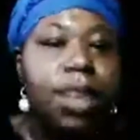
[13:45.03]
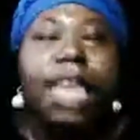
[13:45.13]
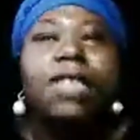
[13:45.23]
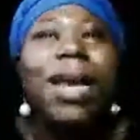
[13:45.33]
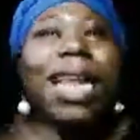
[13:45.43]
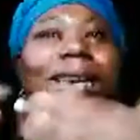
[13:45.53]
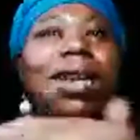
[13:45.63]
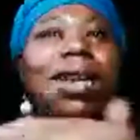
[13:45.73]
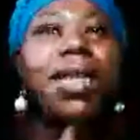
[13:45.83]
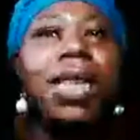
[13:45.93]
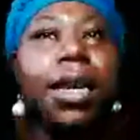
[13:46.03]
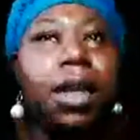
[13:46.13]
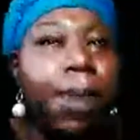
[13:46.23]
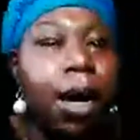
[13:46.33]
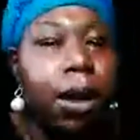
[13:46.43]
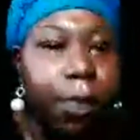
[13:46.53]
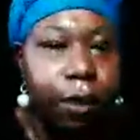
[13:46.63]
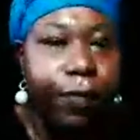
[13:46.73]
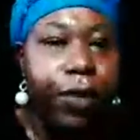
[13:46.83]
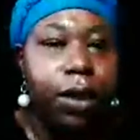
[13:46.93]
That's why they could be thinking about it
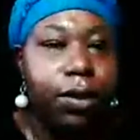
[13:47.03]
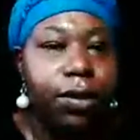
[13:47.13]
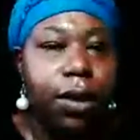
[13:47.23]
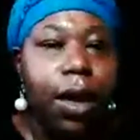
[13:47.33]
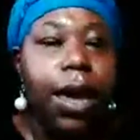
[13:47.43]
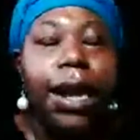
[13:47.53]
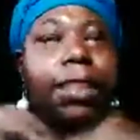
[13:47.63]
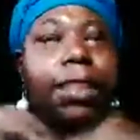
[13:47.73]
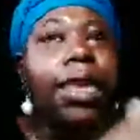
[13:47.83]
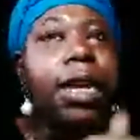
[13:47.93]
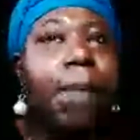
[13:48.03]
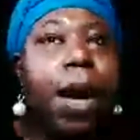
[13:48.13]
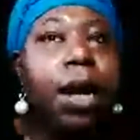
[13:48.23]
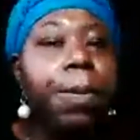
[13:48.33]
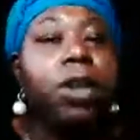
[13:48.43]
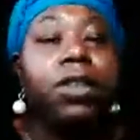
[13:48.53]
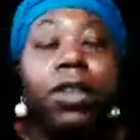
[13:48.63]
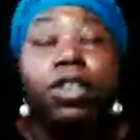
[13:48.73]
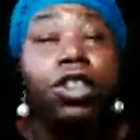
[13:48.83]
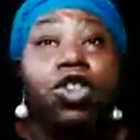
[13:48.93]
motherfuckers. And a thinking about it
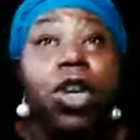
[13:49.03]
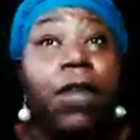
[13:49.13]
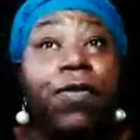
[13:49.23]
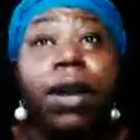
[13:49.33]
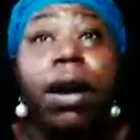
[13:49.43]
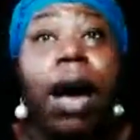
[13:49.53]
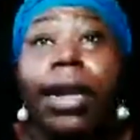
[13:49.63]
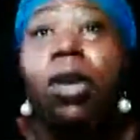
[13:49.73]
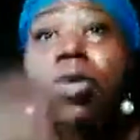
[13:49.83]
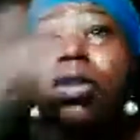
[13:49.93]
person is just trying to figure out how they gonna